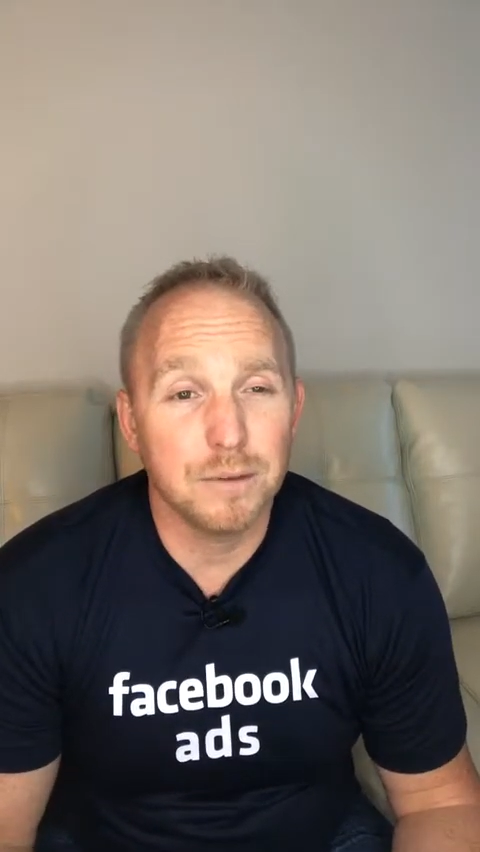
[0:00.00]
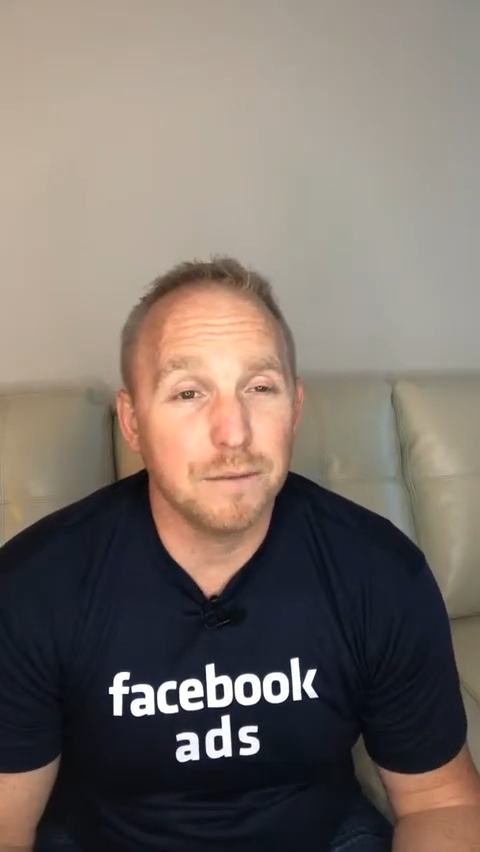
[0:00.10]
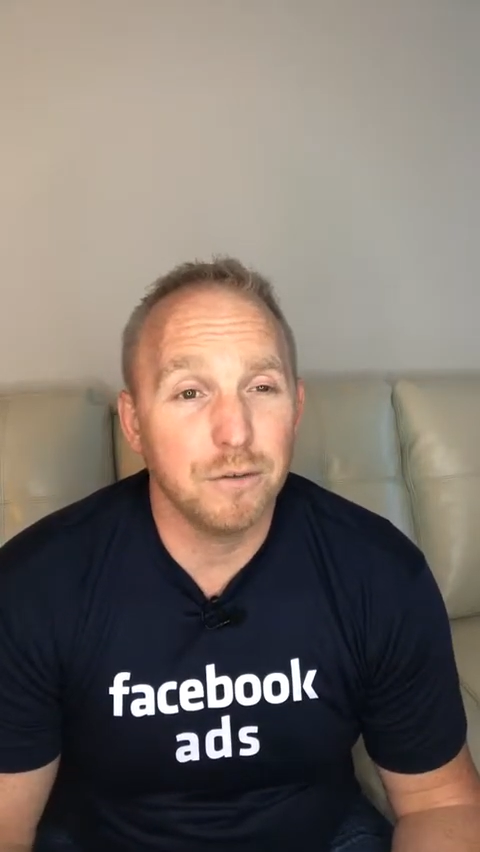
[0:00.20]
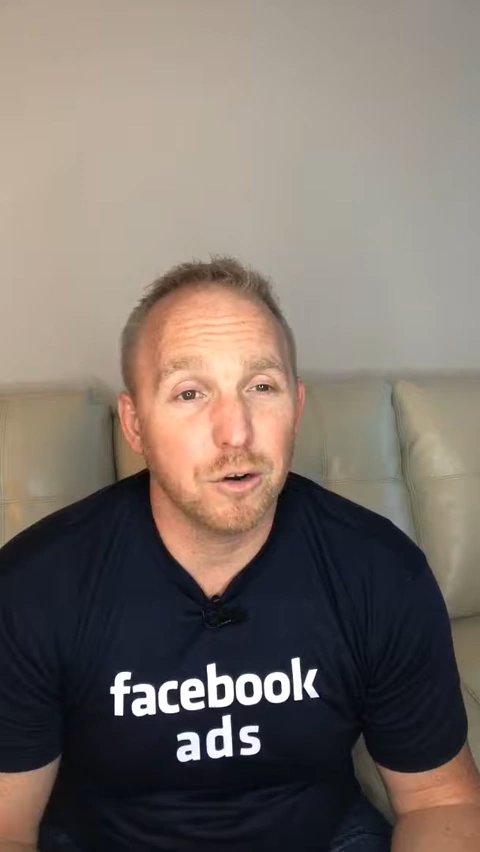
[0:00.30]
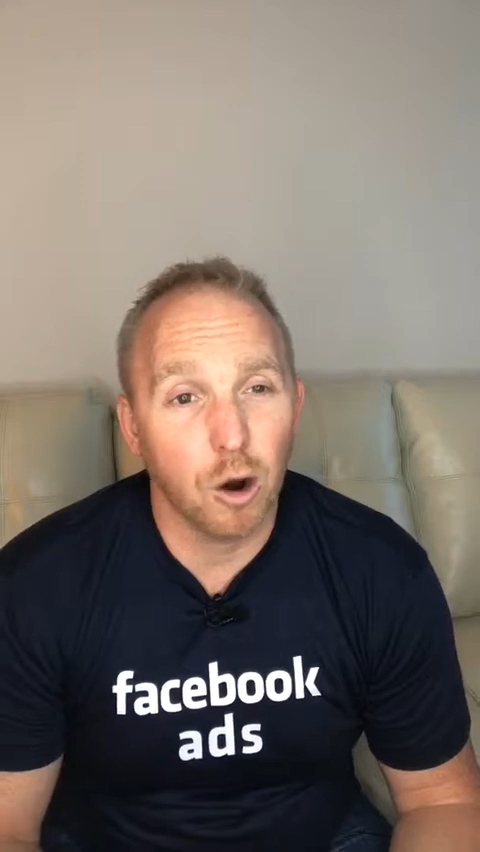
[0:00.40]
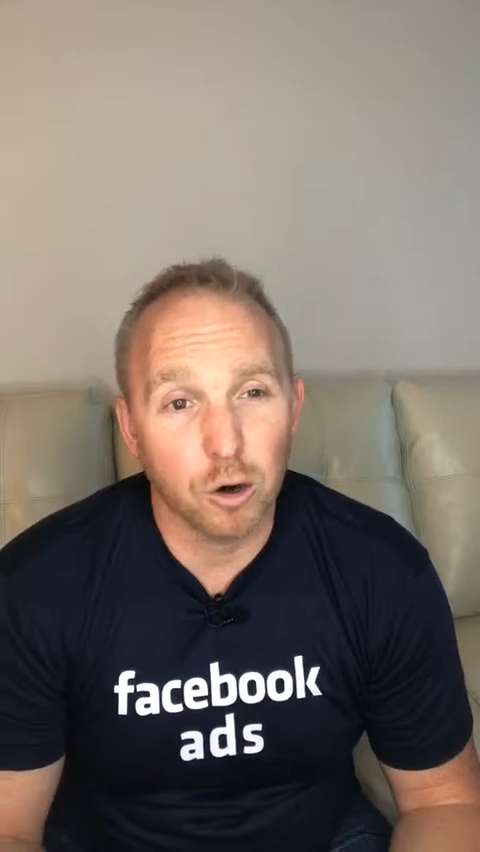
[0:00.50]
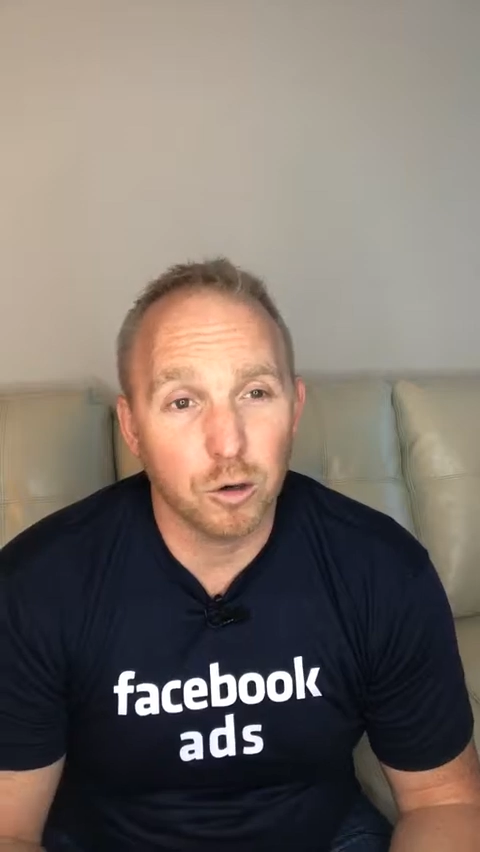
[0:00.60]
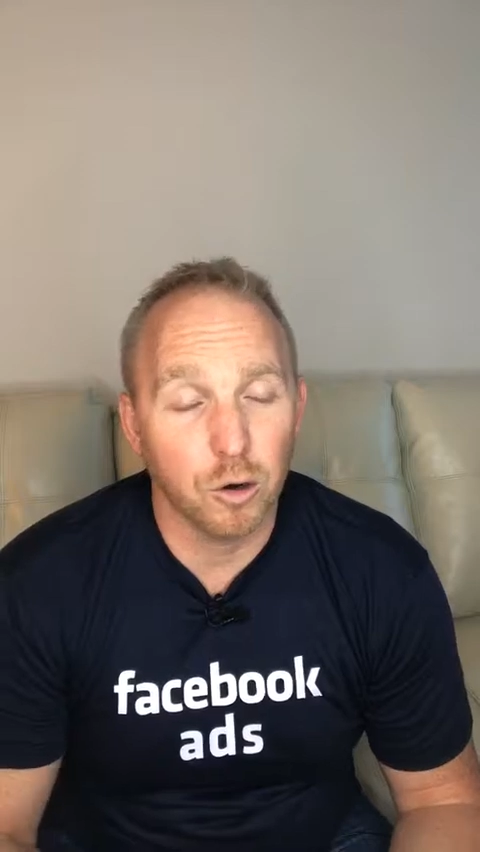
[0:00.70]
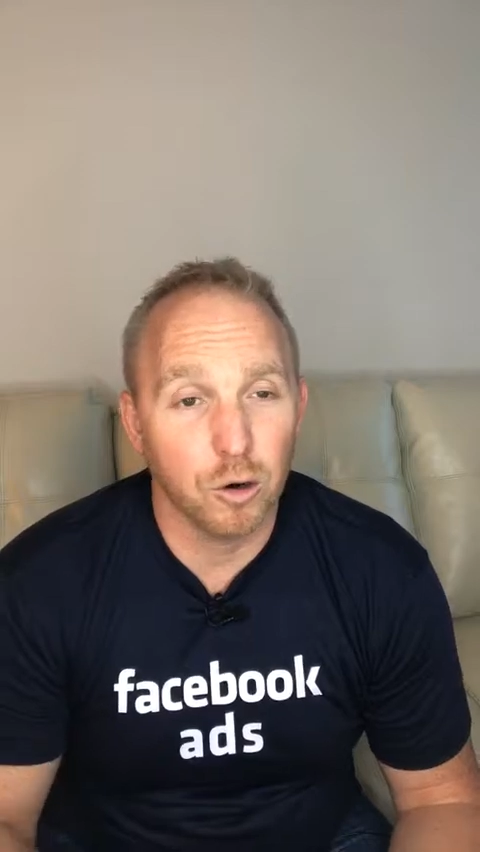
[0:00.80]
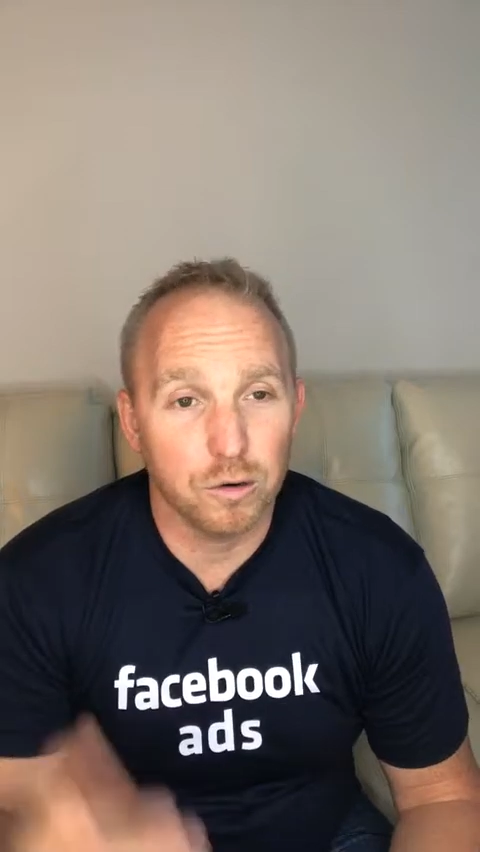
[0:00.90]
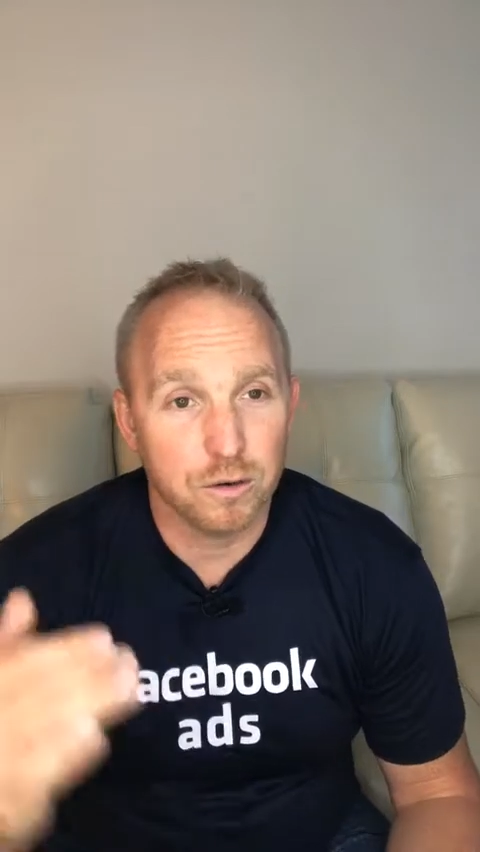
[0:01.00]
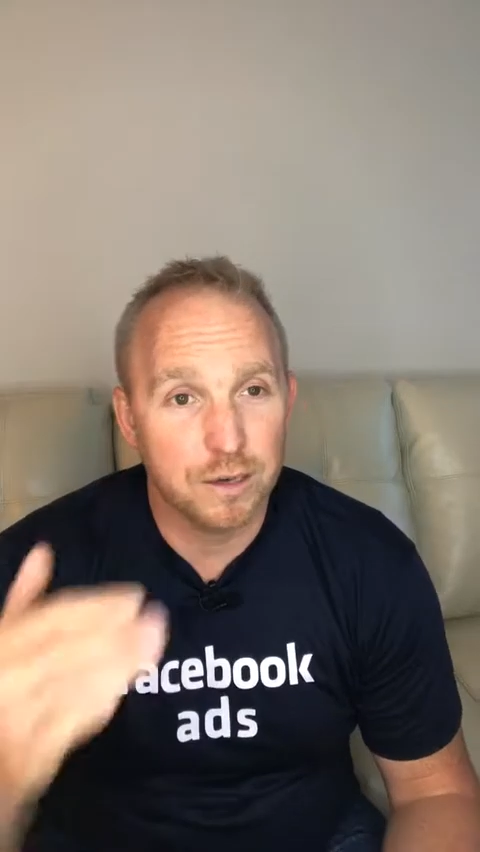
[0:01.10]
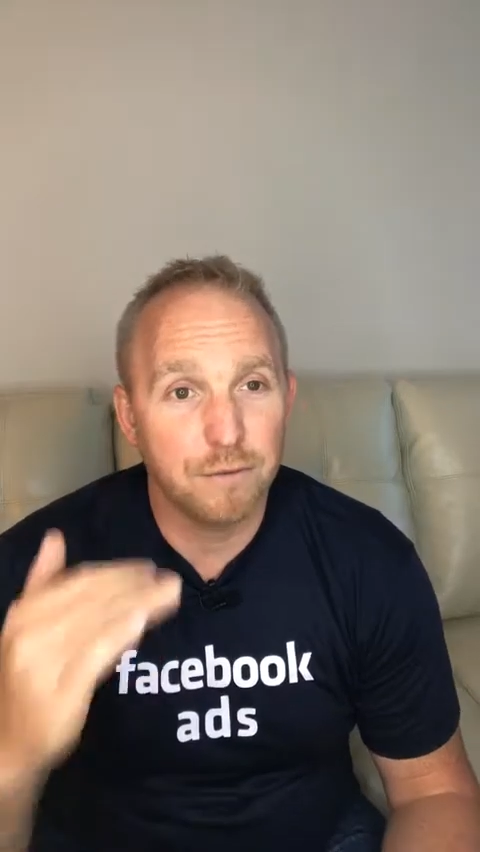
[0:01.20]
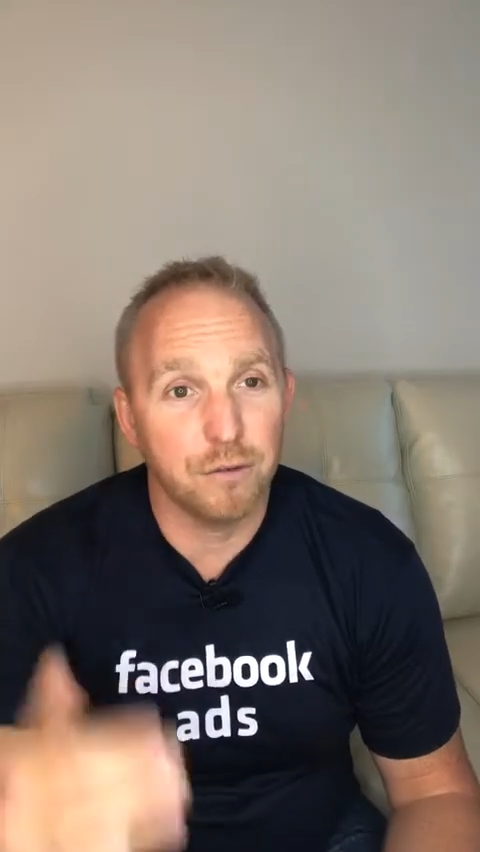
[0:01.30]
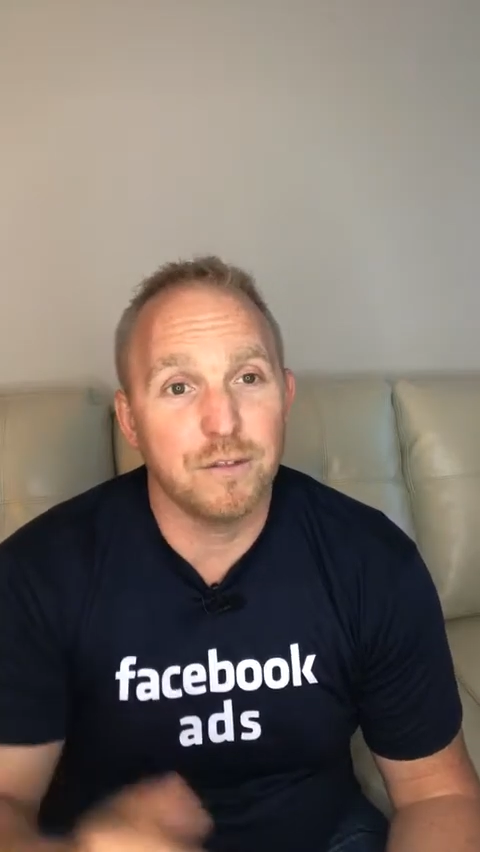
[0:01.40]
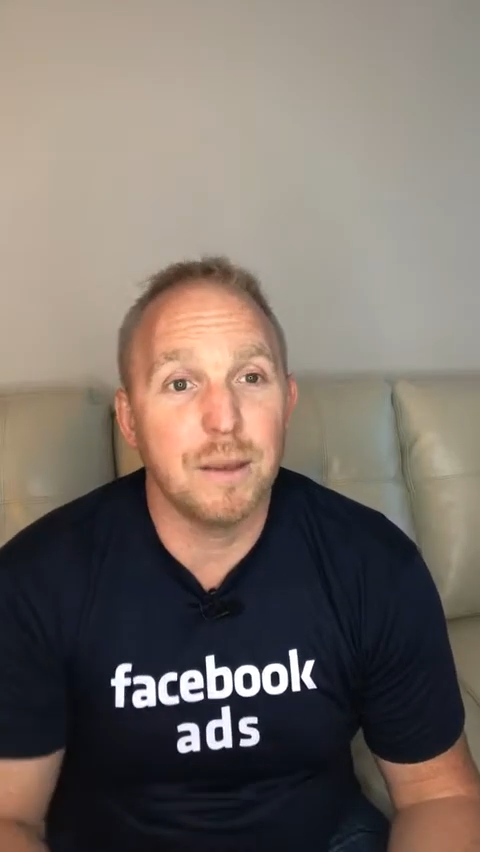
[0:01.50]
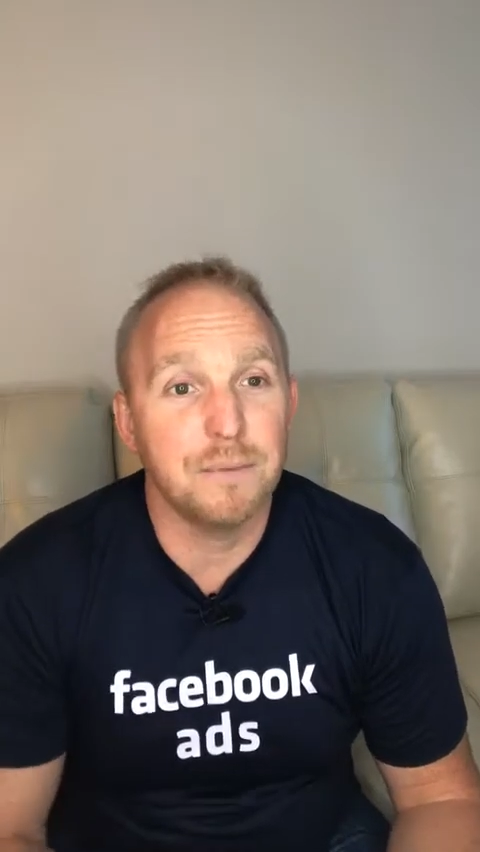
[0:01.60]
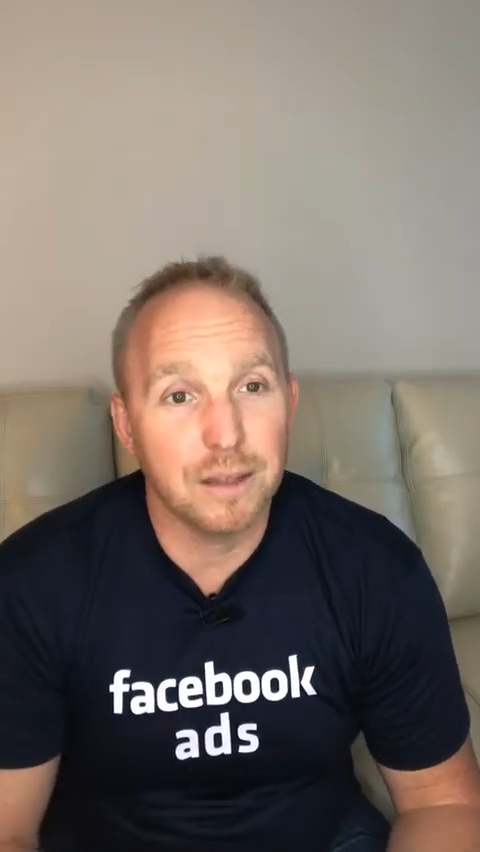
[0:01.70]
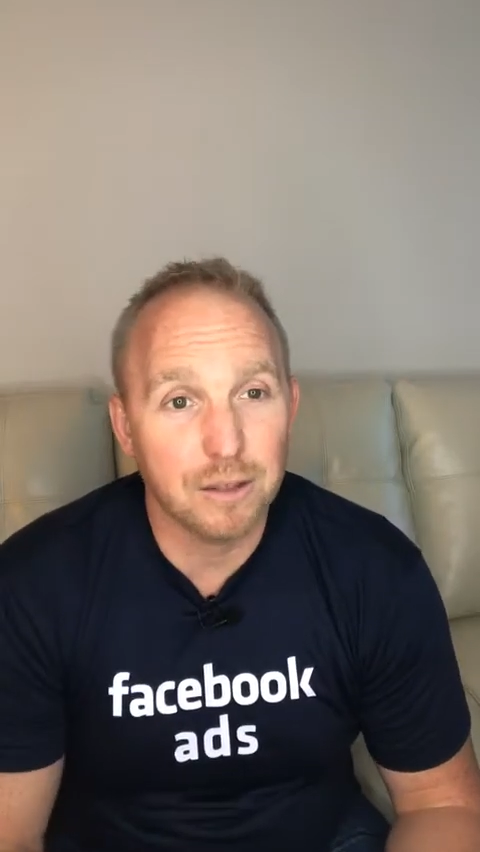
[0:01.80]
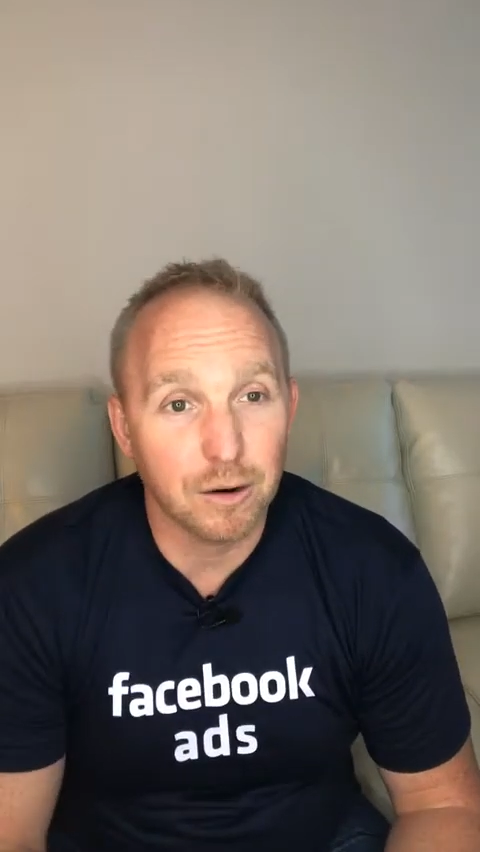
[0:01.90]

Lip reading: different tips in there,